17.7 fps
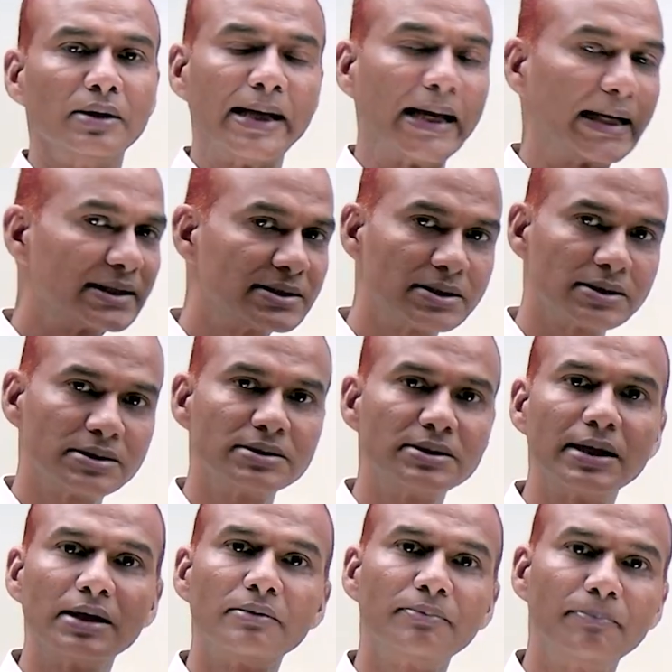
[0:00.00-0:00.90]
access
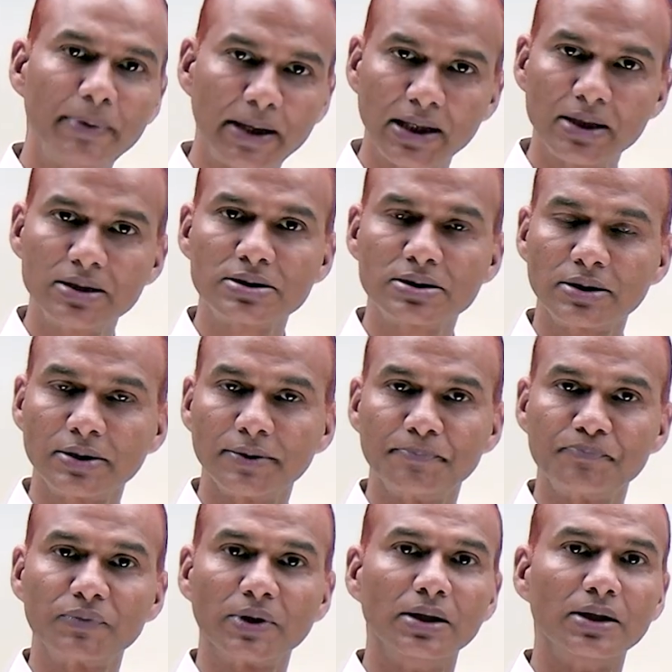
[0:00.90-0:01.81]
that page,
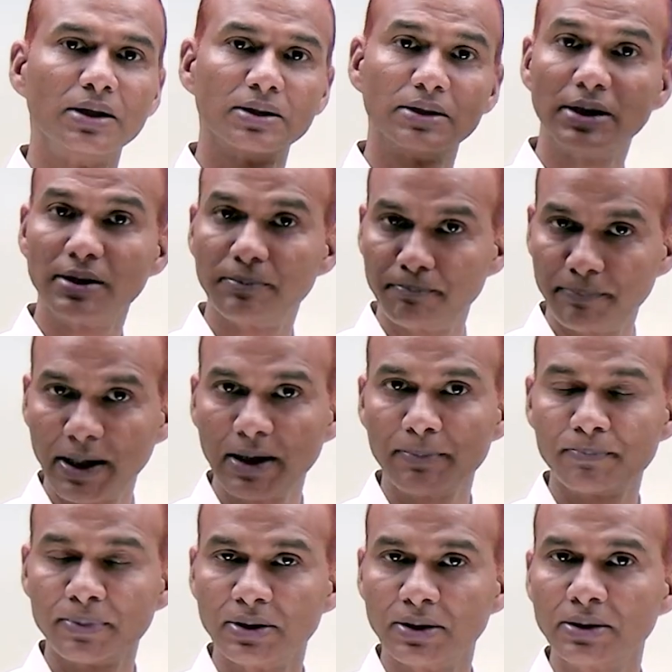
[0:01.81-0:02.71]
that
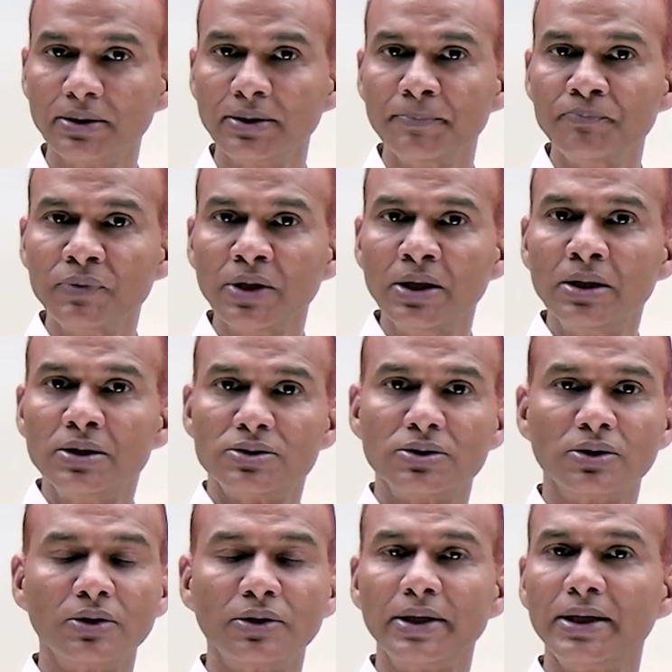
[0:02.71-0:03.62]
paper.
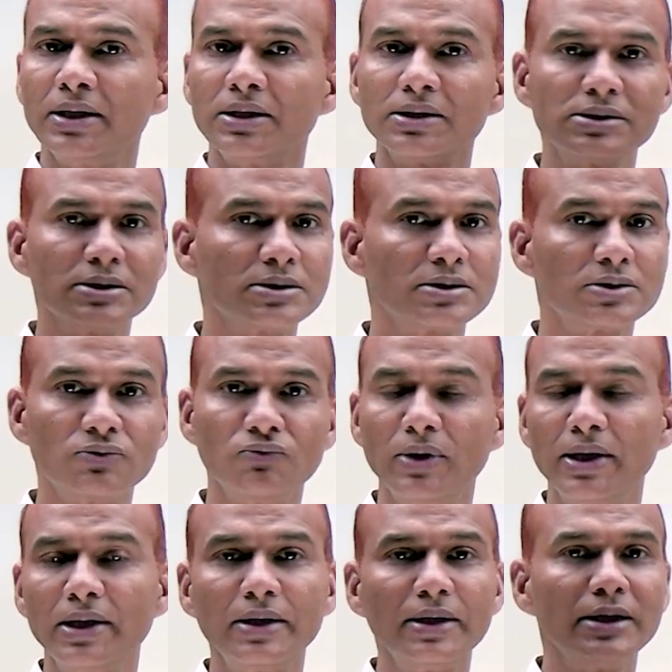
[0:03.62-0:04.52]
So here, just
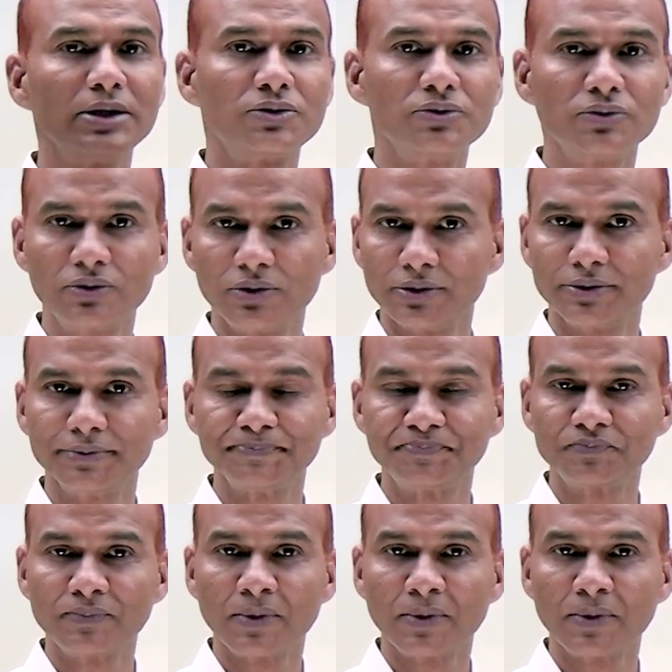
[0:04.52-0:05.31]
one day to go.